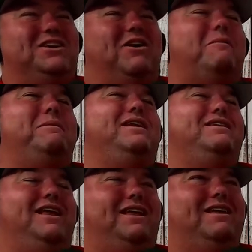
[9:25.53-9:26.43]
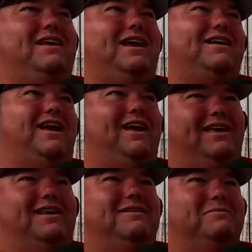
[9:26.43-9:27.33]
so I mean, it, I, I,
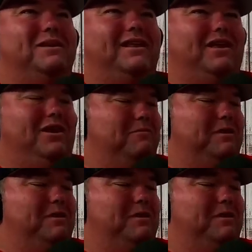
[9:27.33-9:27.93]
get it, but yeah. you know what I